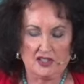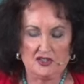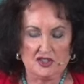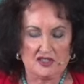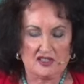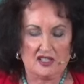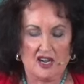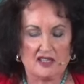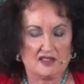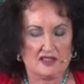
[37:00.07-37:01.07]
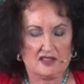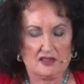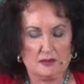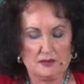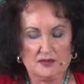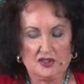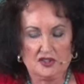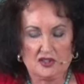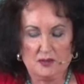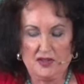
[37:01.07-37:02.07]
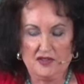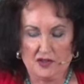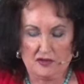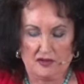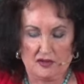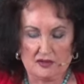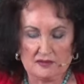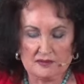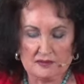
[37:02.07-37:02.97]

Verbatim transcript: could just cause us to, to just be fearful.